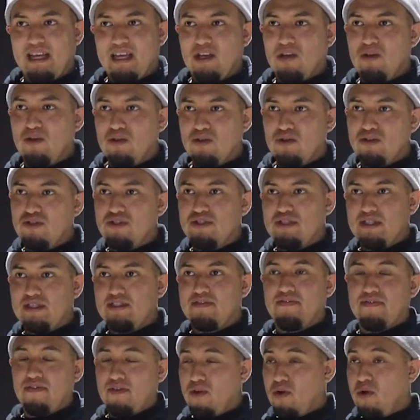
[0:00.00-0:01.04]
that you lose your
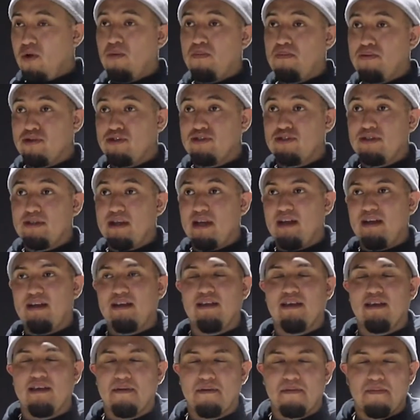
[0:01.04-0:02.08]
sense of your own
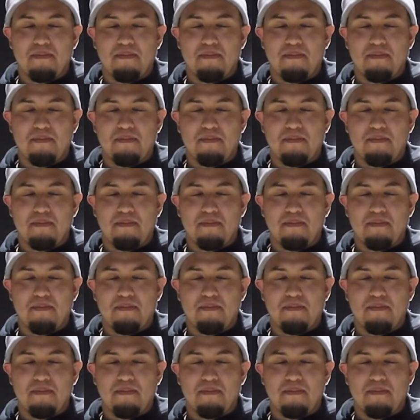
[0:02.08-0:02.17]
personality.